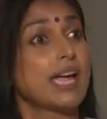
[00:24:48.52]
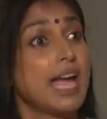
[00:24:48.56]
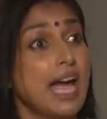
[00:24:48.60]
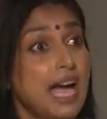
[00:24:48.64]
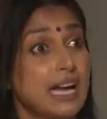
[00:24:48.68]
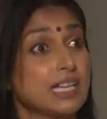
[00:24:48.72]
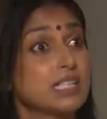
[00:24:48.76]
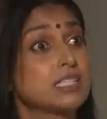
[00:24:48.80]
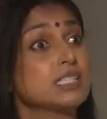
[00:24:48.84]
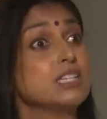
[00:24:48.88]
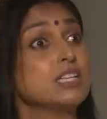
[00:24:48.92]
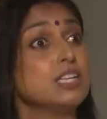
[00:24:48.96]
I
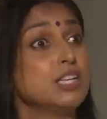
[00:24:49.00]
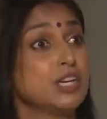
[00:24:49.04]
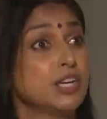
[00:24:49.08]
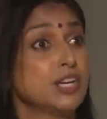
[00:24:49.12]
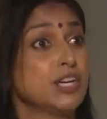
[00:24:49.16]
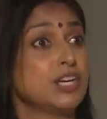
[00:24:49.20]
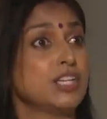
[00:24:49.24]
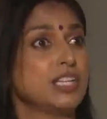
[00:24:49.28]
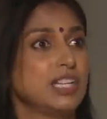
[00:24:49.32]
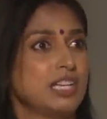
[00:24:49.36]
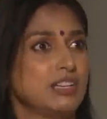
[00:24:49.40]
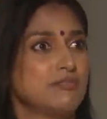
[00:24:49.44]
had to
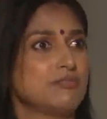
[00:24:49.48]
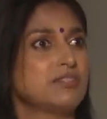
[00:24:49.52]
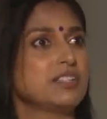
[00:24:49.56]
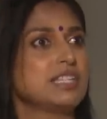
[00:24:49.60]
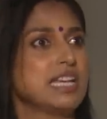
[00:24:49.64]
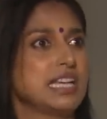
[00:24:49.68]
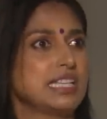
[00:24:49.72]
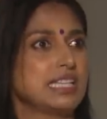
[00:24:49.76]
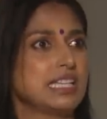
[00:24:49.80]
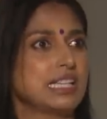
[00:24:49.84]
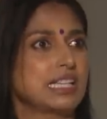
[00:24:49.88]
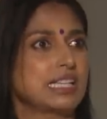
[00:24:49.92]
learn it
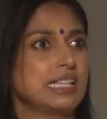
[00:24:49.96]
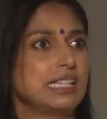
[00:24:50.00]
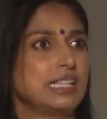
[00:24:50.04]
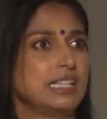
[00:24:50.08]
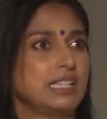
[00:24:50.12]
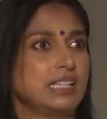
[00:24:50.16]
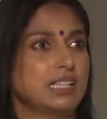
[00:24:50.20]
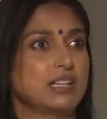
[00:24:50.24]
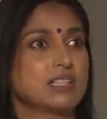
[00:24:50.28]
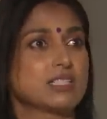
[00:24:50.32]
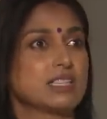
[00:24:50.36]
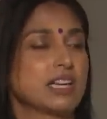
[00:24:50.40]

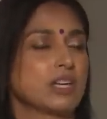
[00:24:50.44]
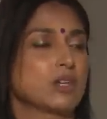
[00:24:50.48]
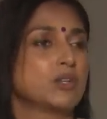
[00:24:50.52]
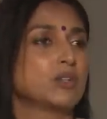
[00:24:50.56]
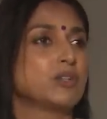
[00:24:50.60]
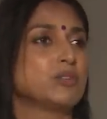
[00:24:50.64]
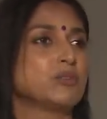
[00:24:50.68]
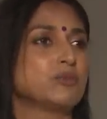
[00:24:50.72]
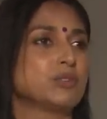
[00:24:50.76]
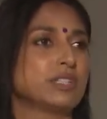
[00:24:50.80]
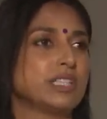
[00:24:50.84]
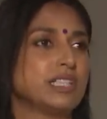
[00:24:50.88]
phonetically because I right.
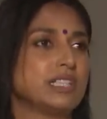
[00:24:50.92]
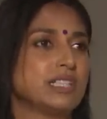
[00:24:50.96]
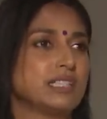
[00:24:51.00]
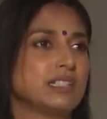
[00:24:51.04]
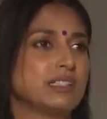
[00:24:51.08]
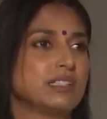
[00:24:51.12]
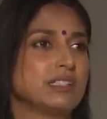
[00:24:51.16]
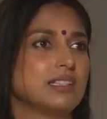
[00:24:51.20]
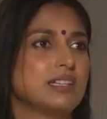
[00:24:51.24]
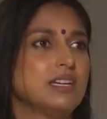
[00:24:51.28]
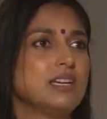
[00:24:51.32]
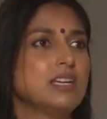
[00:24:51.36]
couldn't read
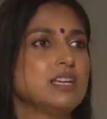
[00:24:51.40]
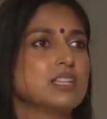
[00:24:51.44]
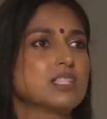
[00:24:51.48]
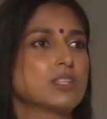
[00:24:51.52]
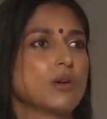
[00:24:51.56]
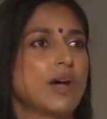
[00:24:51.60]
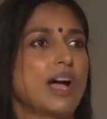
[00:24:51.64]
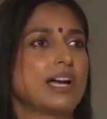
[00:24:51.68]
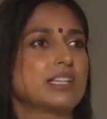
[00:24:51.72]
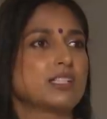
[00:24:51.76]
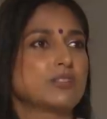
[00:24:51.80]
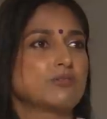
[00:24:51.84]
it. Yeah.
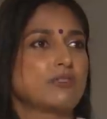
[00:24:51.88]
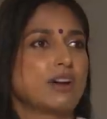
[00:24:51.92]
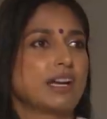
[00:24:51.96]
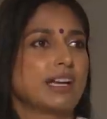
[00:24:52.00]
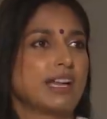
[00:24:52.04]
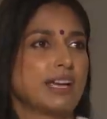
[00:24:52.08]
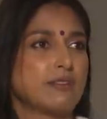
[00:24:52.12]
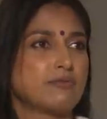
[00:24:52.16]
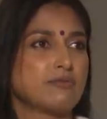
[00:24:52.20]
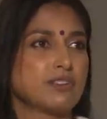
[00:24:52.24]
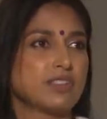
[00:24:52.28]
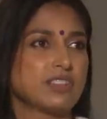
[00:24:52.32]
So I had to
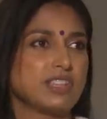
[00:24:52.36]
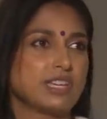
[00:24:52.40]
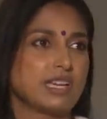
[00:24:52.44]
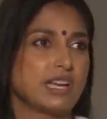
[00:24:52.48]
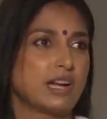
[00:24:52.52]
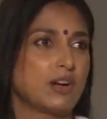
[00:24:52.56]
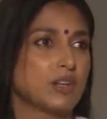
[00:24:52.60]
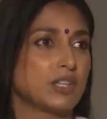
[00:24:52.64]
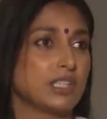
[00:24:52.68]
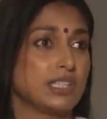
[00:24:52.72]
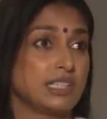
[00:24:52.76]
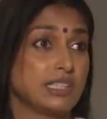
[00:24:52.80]
write
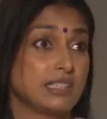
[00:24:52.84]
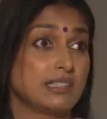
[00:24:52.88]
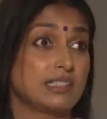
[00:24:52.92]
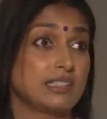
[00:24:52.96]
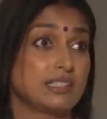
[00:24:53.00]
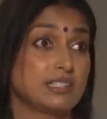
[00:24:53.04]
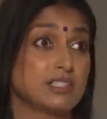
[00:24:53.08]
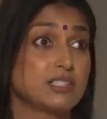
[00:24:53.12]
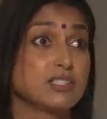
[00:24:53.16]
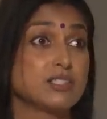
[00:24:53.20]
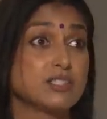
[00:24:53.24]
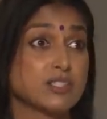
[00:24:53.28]
everything out in
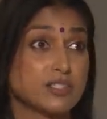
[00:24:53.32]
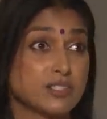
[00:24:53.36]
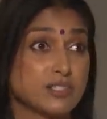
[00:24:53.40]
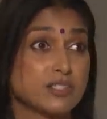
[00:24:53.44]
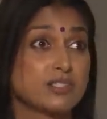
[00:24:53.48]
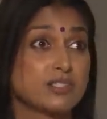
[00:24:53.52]
English.